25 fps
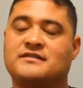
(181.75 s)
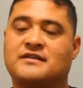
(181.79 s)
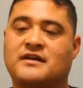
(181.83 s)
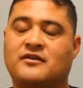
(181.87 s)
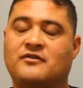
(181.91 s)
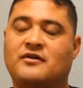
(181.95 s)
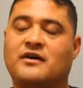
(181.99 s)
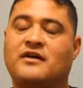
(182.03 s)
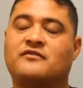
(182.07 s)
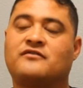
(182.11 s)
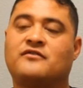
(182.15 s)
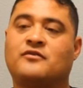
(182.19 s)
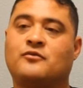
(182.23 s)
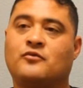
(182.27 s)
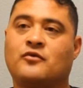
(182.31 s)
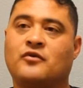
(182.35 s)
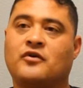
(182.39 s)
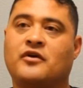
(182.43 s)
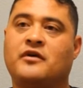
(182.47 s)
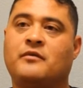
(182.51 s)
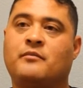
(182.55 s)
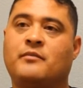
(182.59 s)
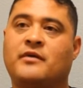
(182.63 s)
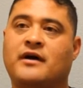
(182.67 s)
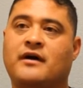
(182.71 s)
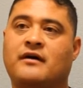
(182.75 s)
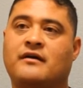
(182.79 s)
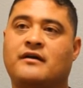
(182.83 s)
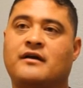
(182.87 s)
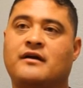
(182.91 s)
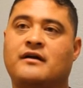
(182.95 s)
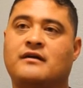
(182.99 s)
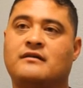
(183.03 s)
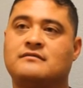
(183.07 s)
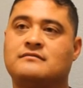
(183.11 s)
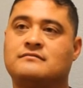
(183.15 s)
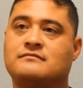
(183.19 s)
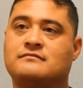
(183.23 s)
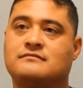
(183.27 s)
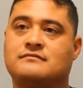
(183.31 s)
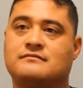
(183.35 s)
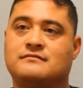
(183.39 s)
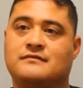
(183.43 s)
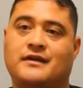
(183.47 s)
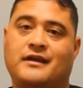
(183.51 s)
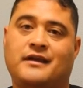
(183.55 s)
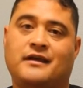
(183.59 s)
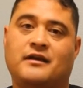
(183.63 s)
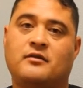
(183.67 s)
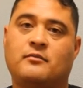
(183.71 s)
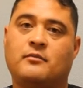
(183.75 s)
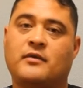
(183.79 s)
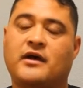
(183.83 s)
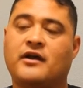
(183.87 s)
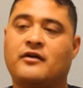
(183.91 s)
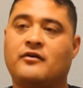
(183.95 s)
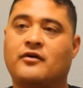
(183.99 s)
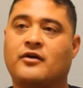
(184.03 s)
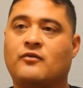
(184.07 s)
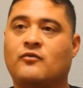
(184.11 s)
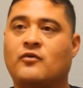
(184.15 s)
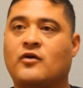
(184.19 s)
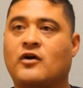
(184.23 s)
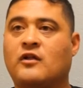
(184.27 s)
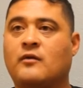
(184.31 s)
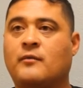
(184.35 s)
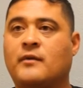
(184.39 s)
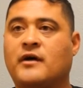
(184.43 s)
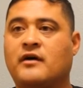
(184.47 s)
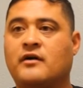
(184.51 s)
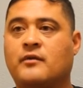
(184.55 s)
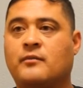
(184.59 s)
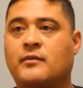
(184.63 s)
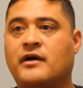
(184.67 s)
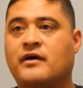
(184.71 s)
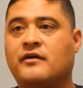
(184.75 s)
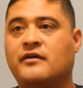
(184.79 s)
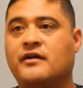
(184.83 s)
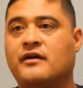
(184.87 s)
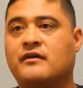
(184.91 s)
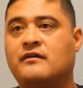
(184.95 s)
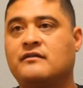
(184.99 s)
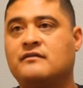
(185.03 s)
I don't have to worry about getting a migraine while I'm out and about now.